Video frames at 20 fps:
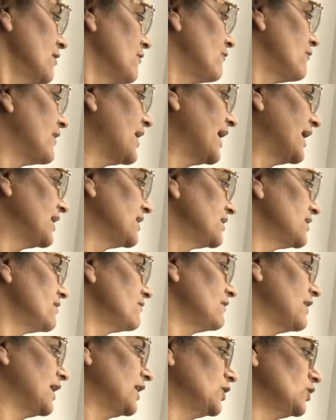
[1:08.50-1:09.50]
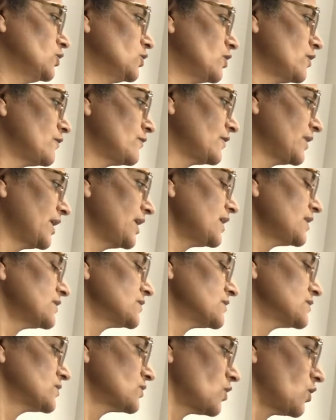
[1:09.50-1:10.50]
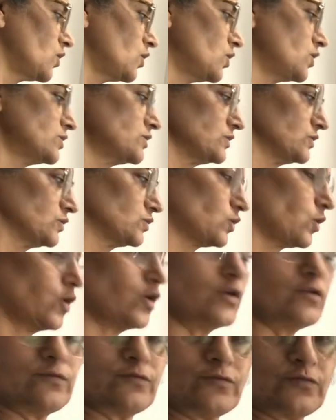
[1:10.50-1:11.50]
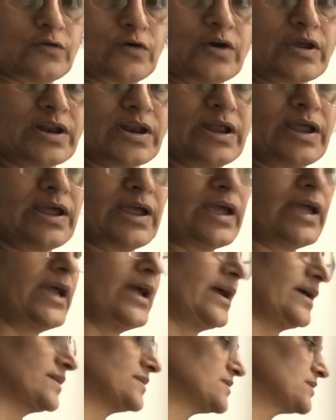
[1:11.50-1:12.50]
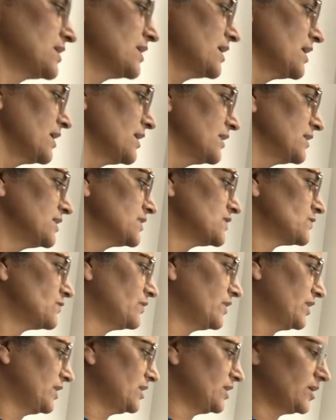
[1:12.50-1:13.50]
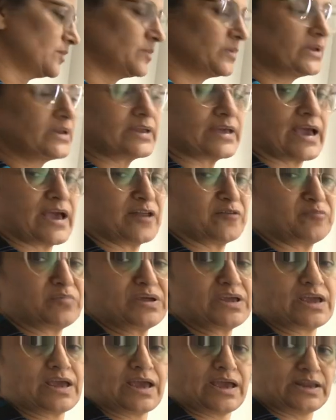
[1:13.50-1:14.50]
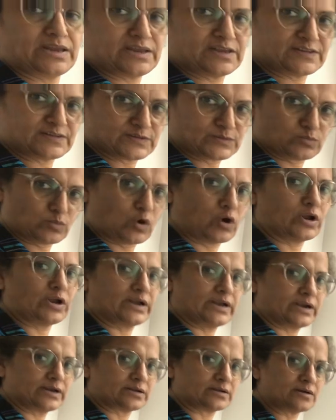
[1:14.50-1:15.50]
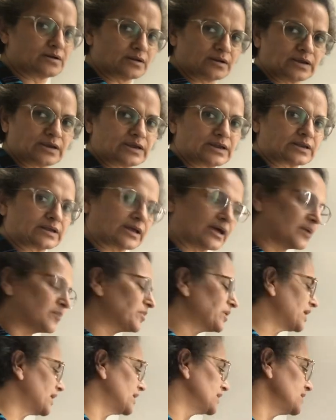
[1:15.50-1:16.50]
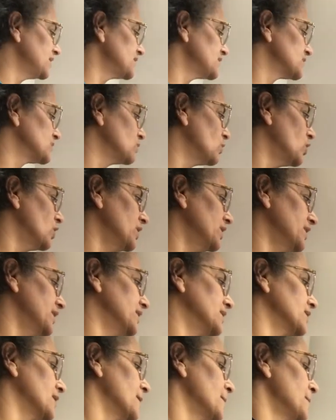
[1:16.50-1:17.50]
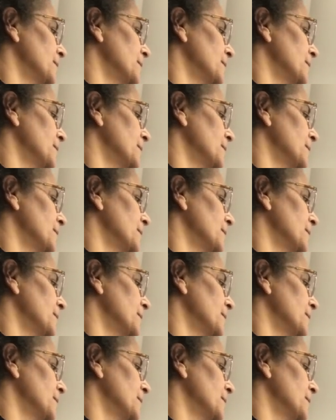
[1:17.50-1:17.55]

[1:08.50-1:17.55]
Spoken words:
find the value of x or solve for x. This variable can be any small letter. It can be any small letter.